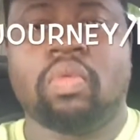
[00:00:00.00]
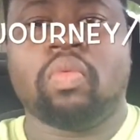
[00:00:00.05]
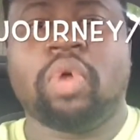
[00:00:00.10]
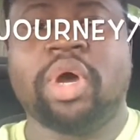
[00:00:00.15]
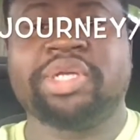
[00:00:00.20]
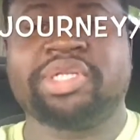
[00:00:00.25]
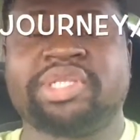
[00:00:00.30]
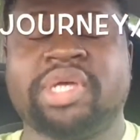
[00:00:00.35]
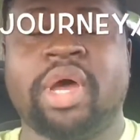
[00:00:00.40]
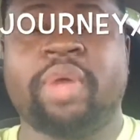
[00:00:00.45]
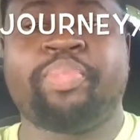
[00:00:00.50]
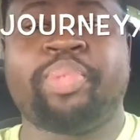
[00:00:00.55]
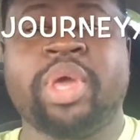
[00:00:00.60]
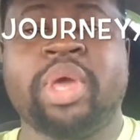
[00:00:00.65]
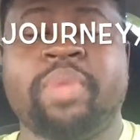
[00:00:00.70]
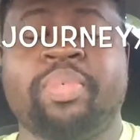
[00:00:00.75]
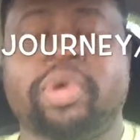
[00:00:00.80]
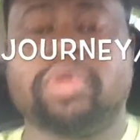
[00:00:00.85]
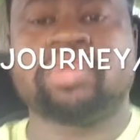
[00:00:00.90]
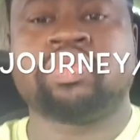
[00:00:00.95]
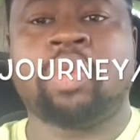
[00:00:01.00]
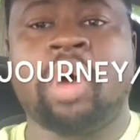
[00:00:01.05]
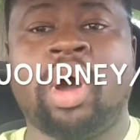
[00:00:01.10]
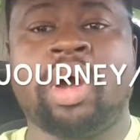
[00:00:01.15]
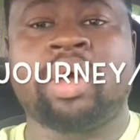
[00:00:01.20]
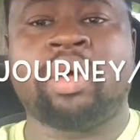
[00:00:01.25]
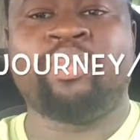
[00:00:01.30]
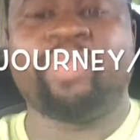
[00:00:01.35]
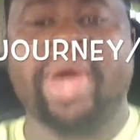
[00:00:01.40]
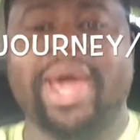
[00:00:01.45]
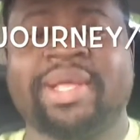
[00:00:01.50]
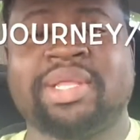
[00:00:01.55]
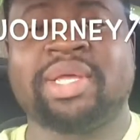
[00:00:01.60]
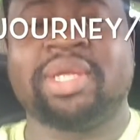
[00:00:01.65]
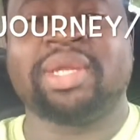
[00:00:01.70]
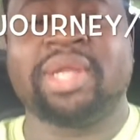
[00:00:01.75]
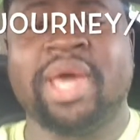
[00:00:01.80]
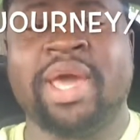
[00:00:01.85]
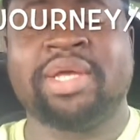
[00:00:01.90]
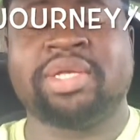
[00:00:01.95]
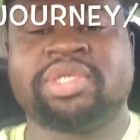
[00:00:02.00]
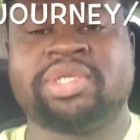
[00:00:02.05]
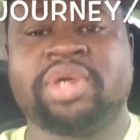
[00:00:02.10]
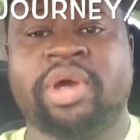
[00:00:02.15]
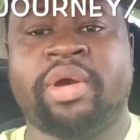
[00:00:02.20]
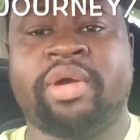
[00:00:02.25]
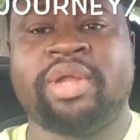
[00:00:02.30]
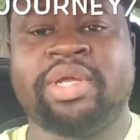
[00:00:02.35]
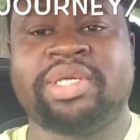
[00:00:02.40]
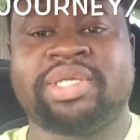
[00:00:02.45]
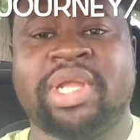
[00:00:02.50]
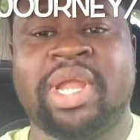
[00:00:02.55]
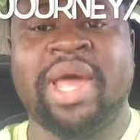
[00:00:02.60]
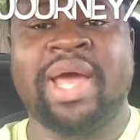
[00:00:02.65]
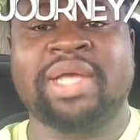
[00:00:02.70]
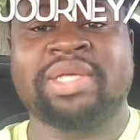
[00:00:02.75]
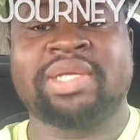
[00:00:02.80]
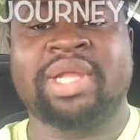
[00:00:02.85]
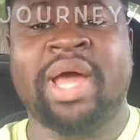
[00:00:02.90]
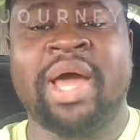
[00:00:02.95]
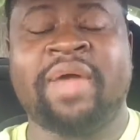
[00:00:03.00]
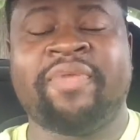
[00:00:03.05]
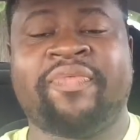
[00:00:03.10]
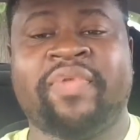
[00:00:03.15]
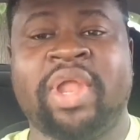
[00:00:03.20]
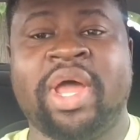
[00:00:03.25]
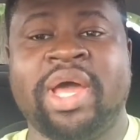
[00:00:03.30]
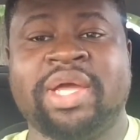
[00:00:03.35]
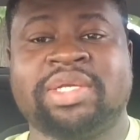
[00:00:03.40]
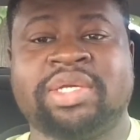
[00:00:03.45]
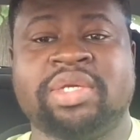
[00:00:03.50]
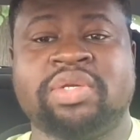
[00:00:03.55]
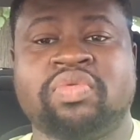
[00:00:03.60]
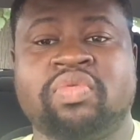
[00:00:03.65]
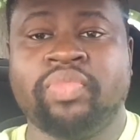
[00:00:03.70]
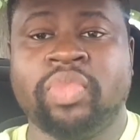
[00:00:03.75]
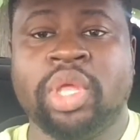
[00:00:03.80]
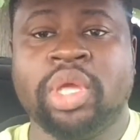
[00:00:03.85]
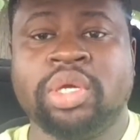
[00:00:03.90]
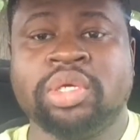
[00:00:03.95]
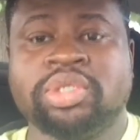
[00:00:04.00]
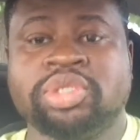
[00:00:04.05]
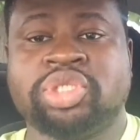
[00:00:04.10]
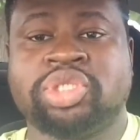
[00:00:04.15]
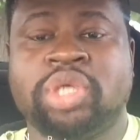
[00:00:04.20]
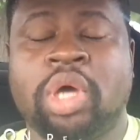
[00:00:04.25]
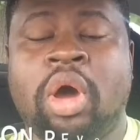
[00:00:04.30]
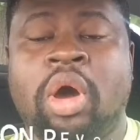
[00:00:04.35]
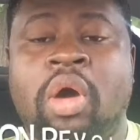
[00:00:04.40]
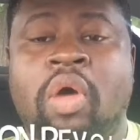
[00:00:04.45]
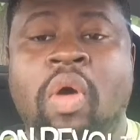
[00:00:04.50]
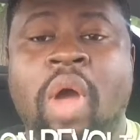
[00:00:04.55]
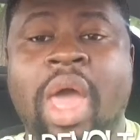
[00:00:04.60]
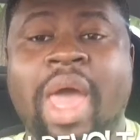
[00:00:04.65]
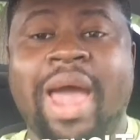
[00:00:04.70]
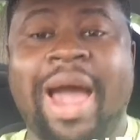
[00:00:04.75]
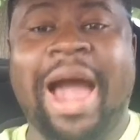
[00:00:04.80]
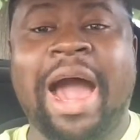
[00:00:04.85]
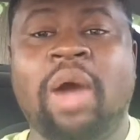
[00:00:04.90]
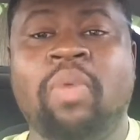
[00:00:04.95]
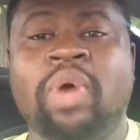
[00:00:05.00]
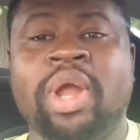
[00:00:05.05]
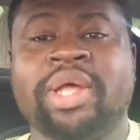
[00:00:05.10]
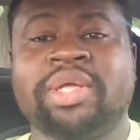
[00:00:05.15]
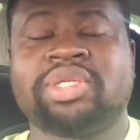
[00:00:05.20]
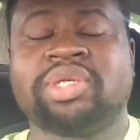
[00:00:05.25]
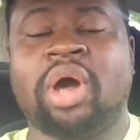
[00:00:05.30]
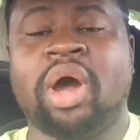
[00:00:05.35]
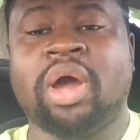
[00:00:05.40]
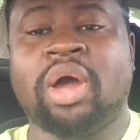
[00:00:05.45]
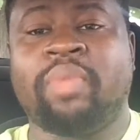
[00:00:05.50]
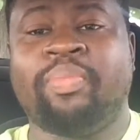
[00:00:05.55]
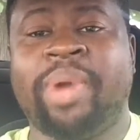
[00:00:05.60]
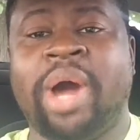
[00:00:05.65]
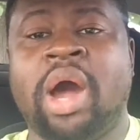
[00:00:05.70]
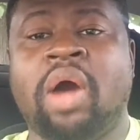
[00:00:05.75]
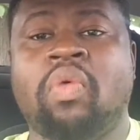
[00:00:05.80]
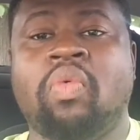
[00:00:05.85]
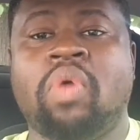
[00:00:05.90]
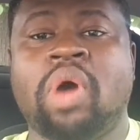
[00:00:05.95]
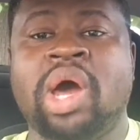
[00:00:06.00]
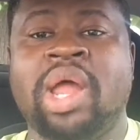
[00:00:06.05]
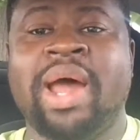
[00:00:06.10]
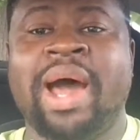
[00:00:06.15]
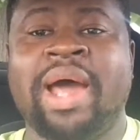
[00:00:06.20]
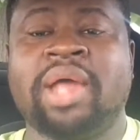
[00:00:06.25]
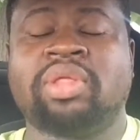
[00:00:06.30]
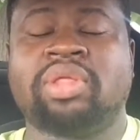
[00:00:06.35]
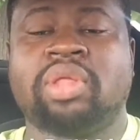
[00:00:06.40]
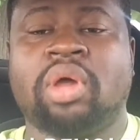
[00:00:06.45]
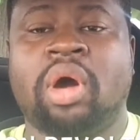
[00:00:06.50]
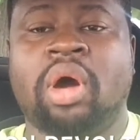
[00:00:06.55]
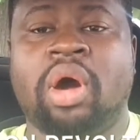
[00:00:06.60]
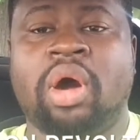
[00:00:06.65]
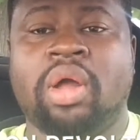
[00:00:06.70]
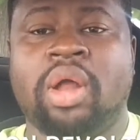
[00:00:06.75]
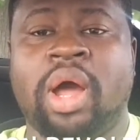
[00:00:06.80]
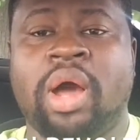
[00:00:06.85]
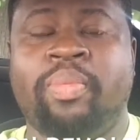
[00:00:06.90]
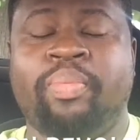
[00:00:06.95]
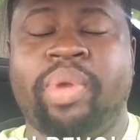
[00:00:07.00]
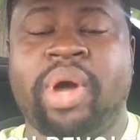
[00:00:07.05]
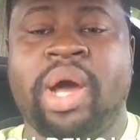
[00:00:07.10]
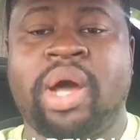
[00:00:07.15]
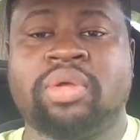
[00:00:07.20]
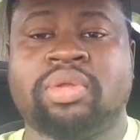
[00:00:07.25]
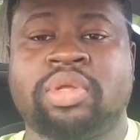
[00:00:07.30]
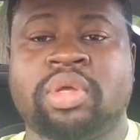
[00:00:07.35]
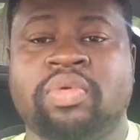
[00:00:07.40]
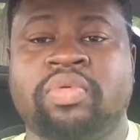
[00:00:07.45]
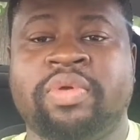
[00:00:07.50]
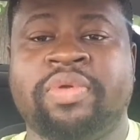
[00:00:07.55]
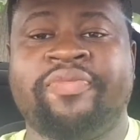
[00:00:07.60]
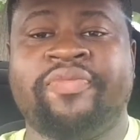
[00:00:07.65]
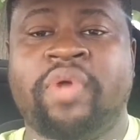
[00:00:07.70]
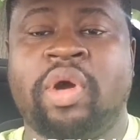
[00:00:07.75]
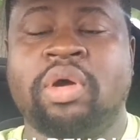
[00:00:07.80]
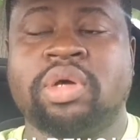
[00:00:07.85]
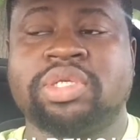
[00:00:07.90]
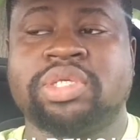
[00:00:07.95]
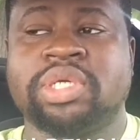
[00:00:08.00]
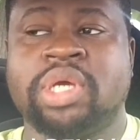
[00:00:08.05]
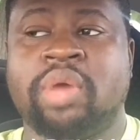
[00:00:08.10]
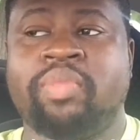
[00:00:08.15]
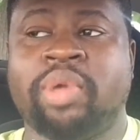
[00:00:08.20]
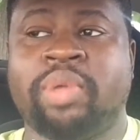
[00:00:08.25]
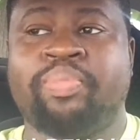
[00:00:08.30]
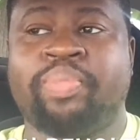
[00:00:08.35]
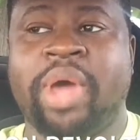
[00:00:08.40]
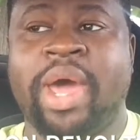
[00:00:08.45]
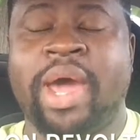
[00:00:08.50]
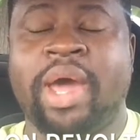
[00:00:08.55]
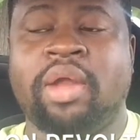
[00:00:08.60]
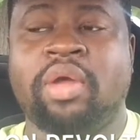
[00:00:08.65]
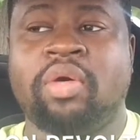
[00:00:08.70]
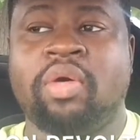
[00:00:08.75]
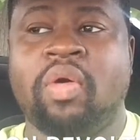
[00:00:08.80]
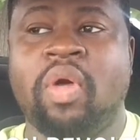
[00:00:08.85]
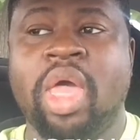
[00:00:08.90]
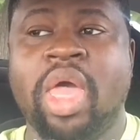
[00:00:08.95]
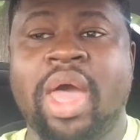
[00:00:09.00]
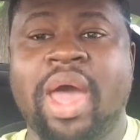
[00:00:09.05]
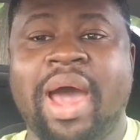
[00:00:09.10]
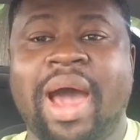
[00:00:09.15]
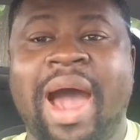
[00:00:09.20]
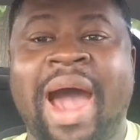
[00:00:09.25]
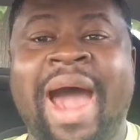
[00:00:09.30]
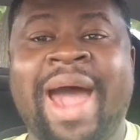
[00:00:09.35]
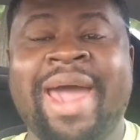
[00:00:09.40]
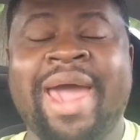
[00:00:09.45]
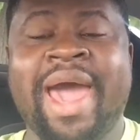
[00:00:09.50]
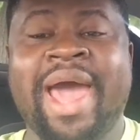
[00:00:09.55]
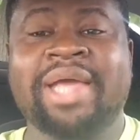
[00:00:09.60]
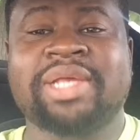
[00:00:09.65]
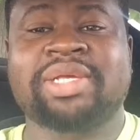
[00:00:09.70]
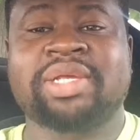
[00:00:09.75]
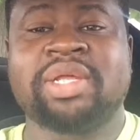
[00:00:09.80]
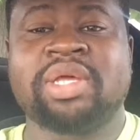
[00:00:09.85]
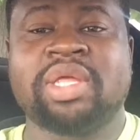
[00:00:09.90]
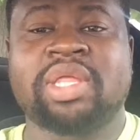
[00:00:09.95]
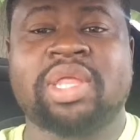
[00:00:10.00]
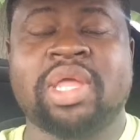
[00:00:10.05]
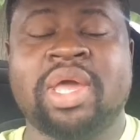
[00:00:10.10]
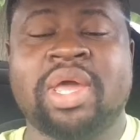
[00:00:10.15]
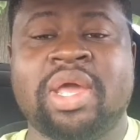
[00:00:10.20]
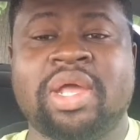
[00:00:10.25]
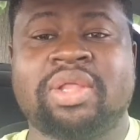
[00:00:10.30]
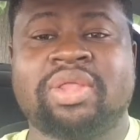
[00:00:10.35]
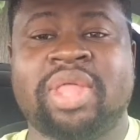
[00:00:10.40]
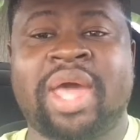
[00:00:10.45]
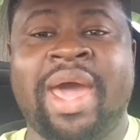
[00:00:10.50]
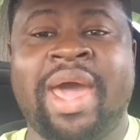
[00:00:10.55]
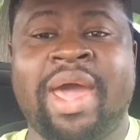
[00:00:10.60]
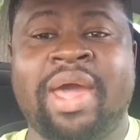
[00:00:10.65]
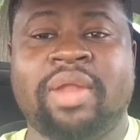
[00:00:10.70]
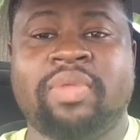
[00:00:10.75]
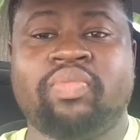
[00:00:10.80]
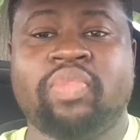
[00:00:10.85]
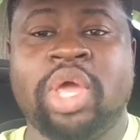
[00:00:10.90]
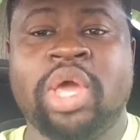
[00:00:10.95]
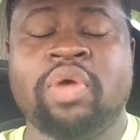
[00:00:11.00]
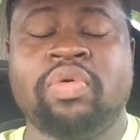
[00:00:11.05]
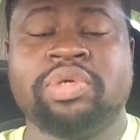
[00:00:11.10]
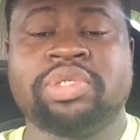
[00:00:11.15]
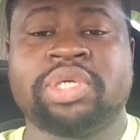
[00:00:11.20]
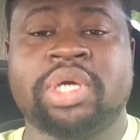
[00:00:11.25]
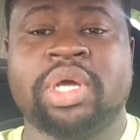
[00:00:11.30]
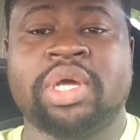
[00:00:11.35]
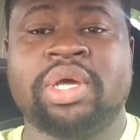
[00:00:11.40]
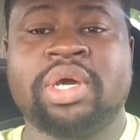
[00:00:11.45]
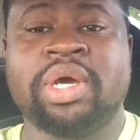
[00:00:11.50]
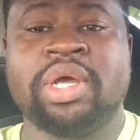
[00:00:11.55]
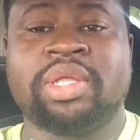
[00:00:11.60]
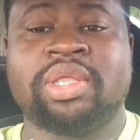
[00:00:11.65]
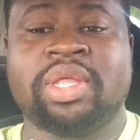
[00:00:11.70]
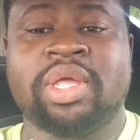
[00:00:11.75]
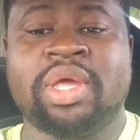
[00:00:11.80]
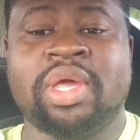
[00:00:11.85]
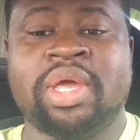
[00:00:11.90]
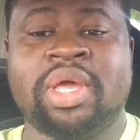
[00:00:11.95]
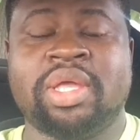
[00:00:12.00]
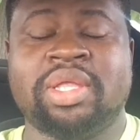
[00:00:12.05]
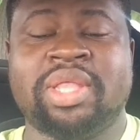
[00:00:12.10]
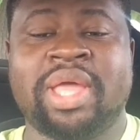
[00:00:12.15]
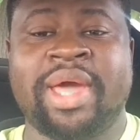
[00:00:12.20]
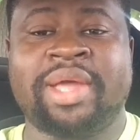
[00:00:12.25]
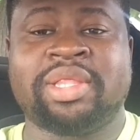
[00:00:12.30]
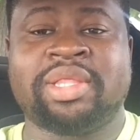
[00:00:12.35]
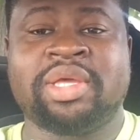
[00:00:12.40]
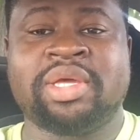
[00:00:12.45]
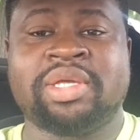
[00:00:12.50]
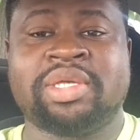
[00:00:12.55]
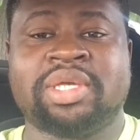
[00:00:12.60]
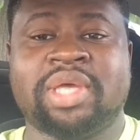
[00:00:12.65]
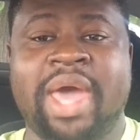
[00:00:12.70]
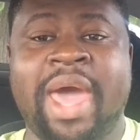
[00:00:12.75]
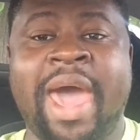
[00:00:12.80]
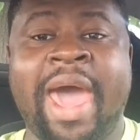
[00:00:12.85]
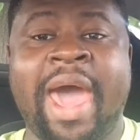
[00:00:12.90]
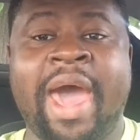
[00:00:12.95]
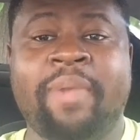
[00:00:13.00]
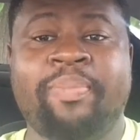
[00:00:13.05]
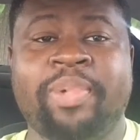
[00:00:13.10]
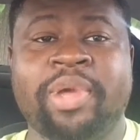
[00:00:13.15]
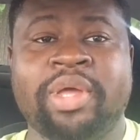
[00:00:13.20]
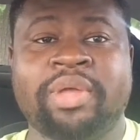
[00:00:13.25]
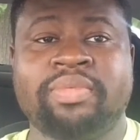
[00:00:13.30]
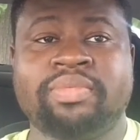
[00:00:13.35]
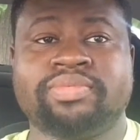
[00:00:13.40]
What's up, peoples? Welcome back to Nate's Journey / Life Lessons. So I want to talk about what I thought about the Revolt Summit panel. I actually think that it was a good thing that this happened.